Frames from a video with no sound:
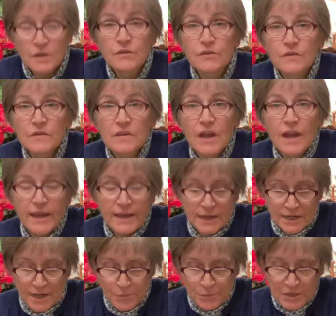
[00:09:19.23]
Just tying
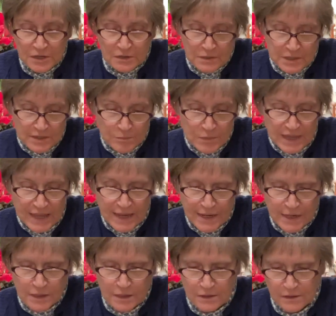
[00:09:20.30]
it up here in the
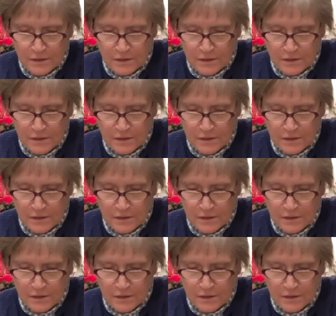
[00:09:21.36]
back.